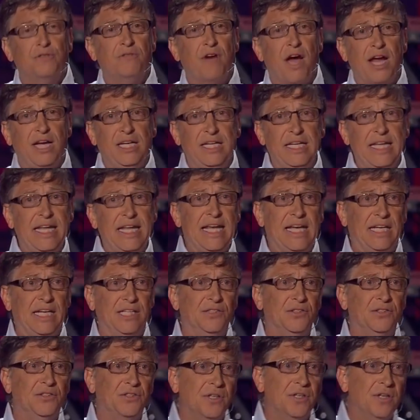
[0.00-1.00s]
of
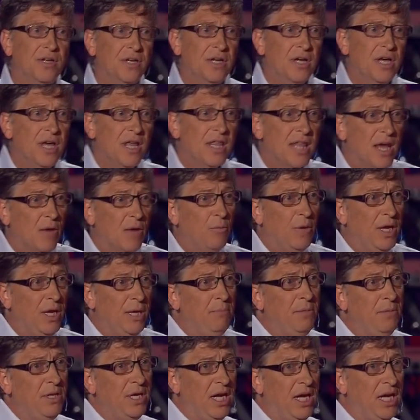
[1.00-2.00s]
ideas that we
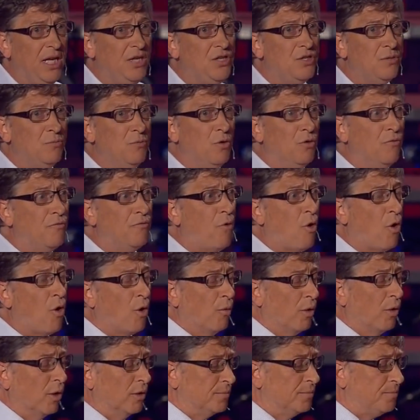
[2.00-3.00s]
need to move
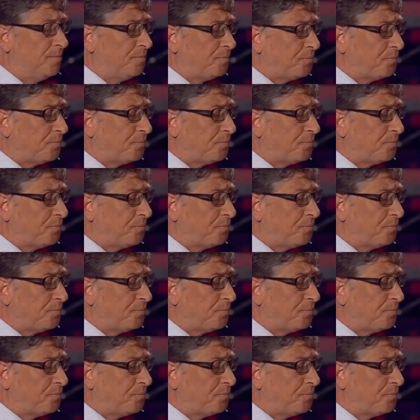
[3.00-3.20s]
forward.